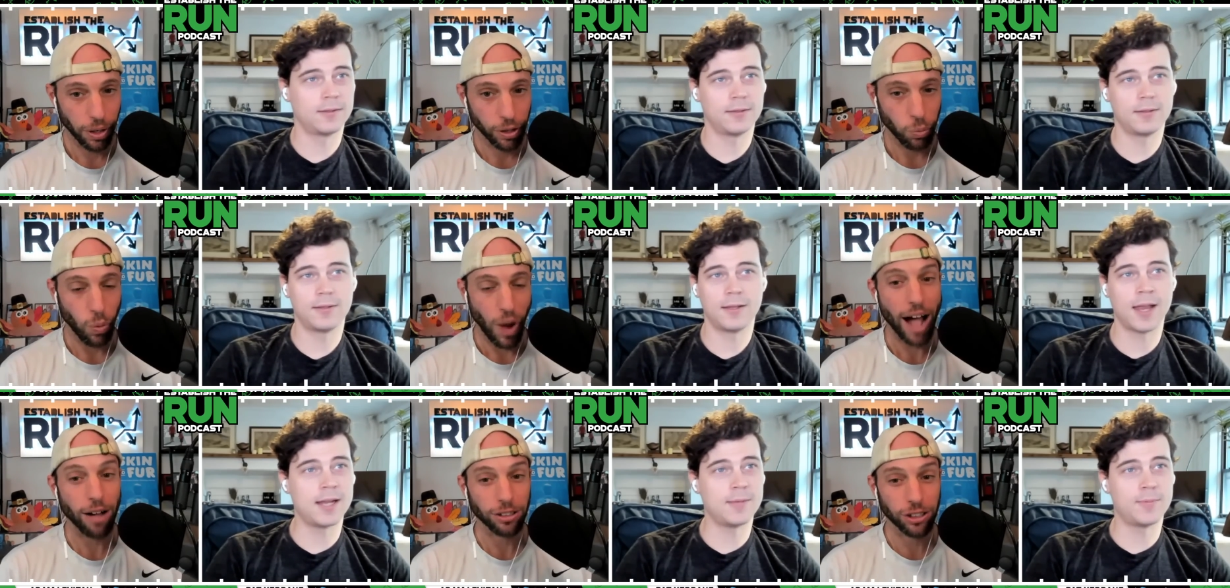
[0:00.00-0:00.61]

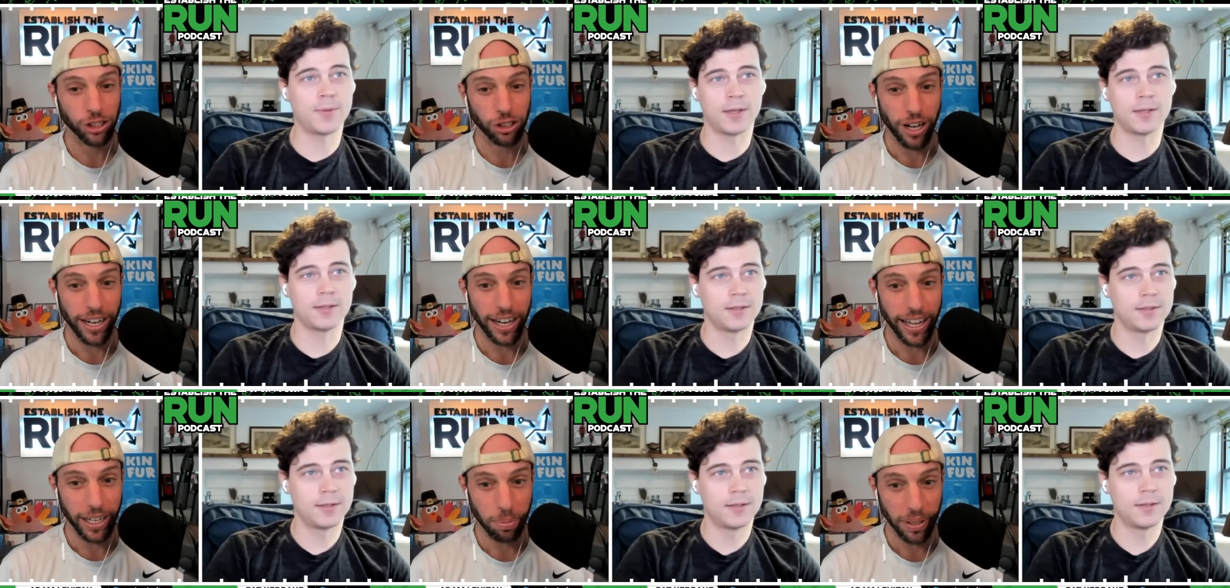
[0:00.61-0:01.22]
Speaker 1: Wow, ADP. straight
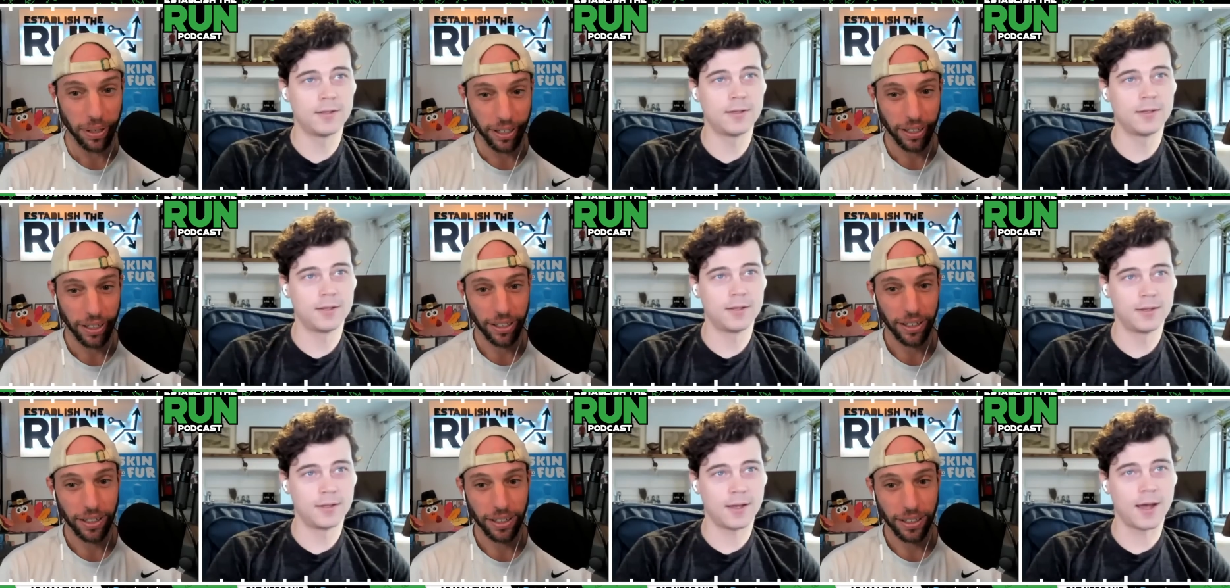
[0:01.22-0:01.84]
ADP.
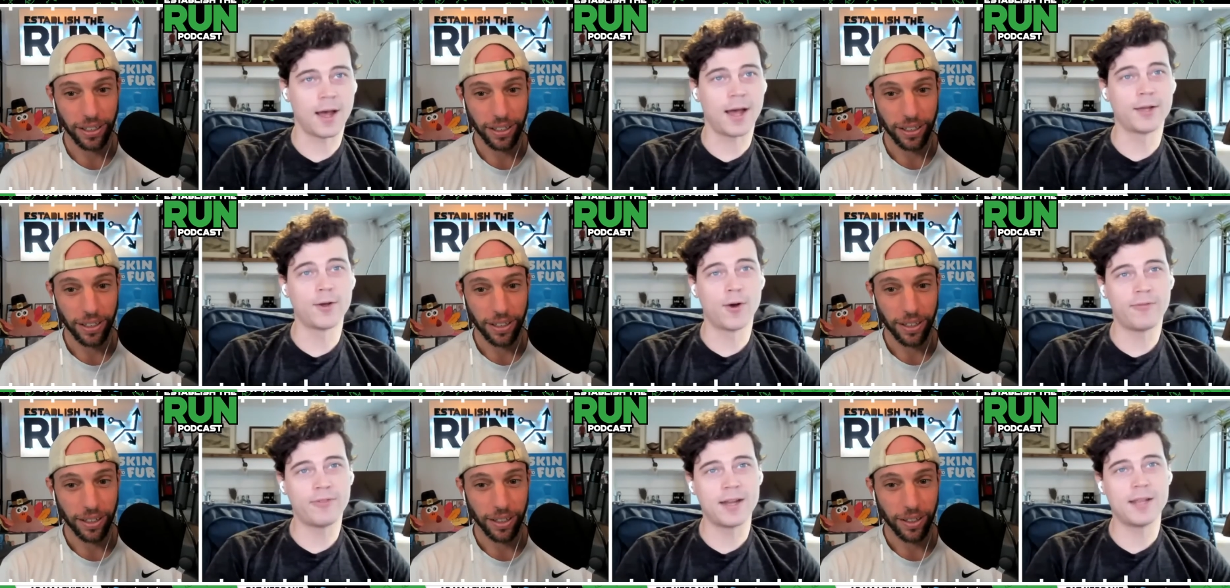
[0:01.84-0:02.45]
Speaker 2: I
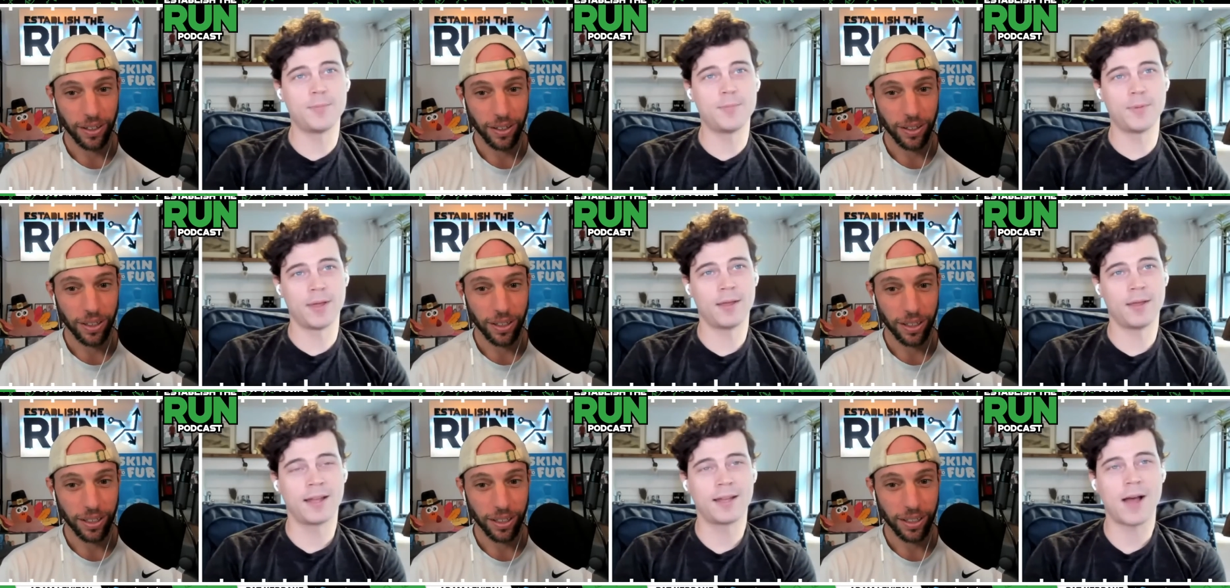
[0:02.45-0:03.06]
go off
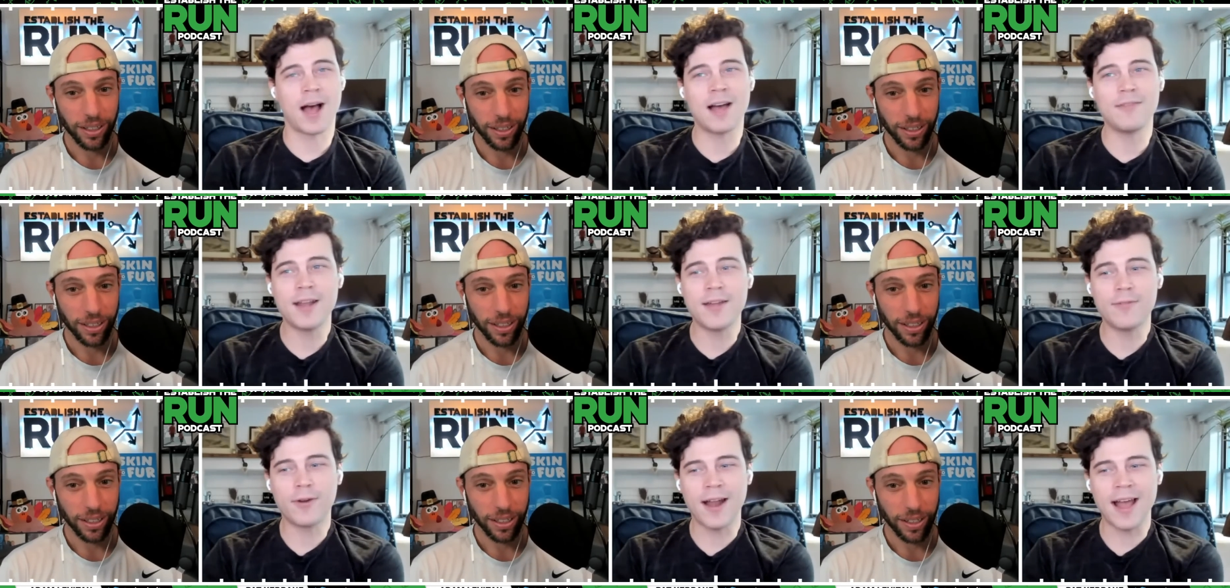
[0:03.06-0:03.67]
ADP. Like I've
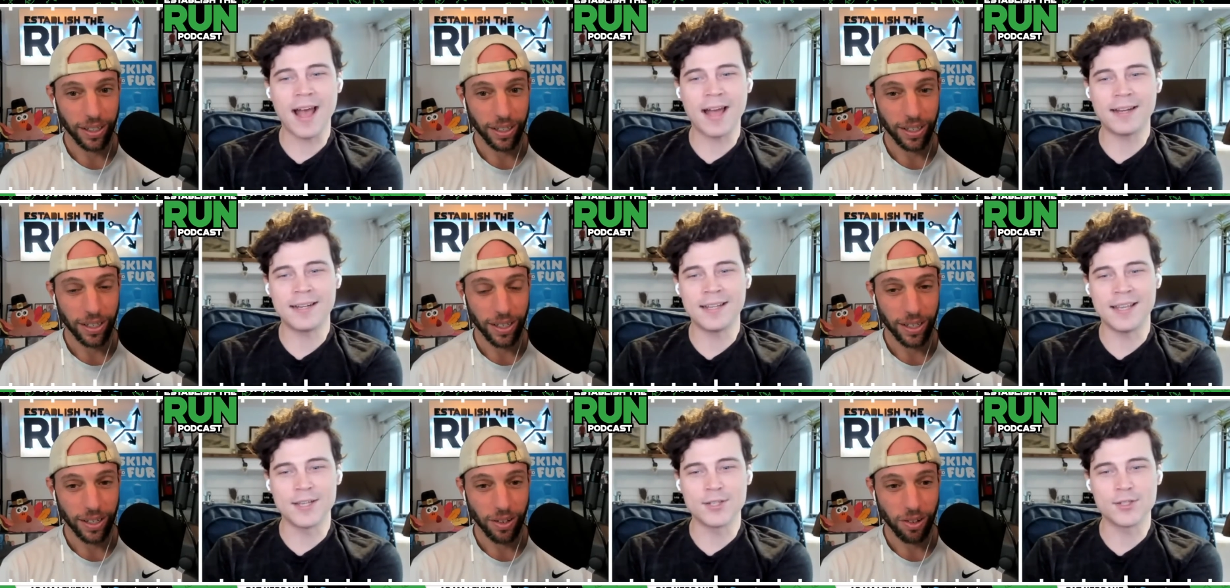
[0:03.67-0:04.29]
never had
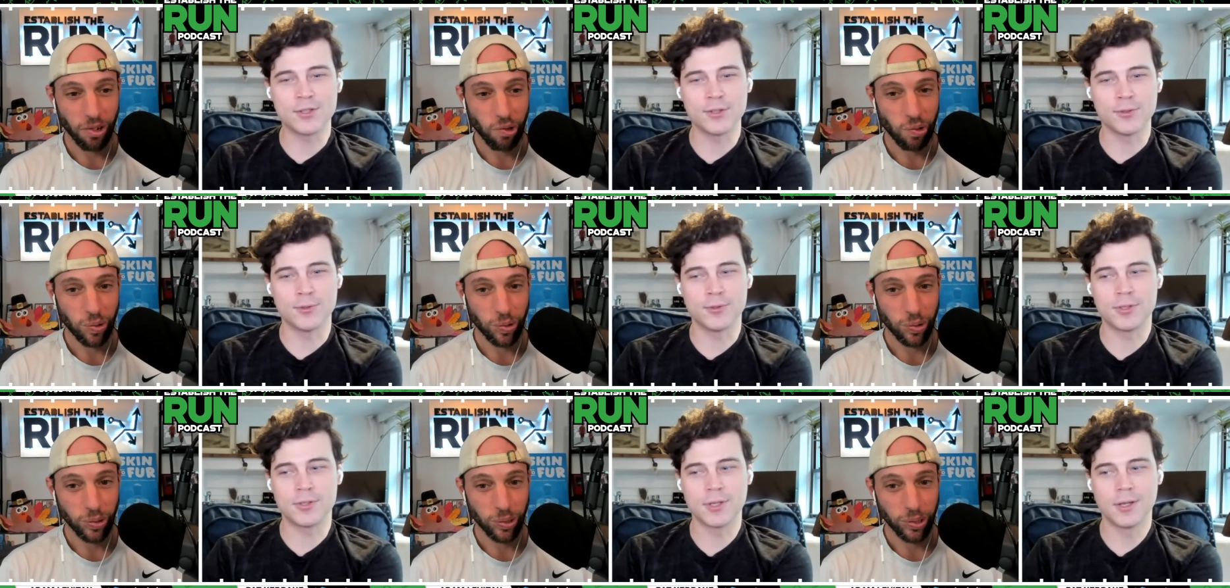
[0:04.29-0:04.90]
any
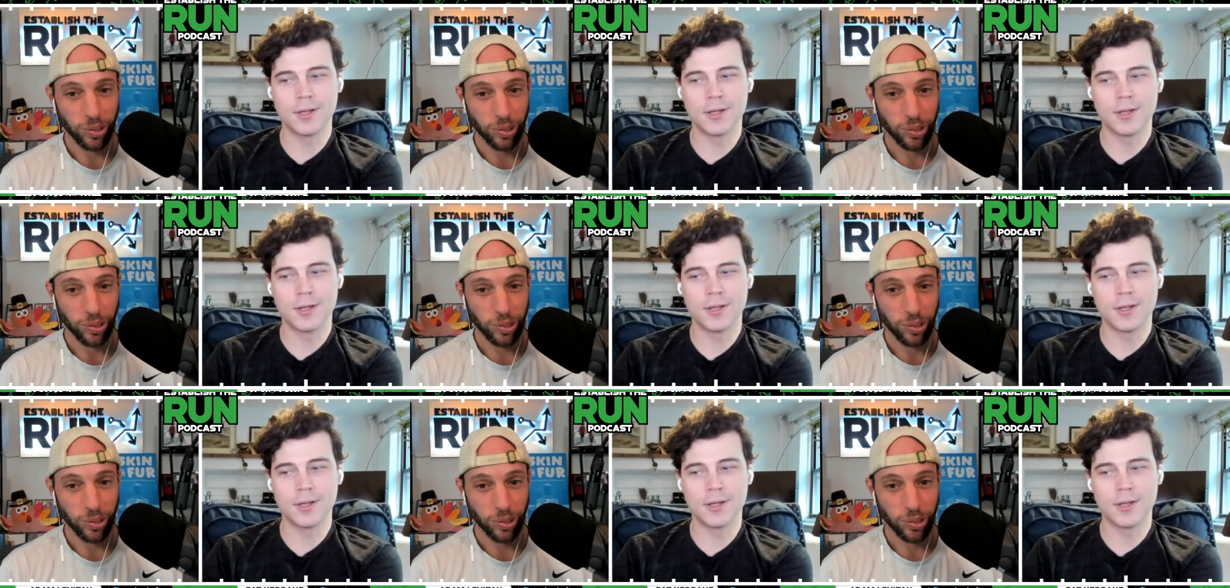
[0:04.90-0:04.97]
issues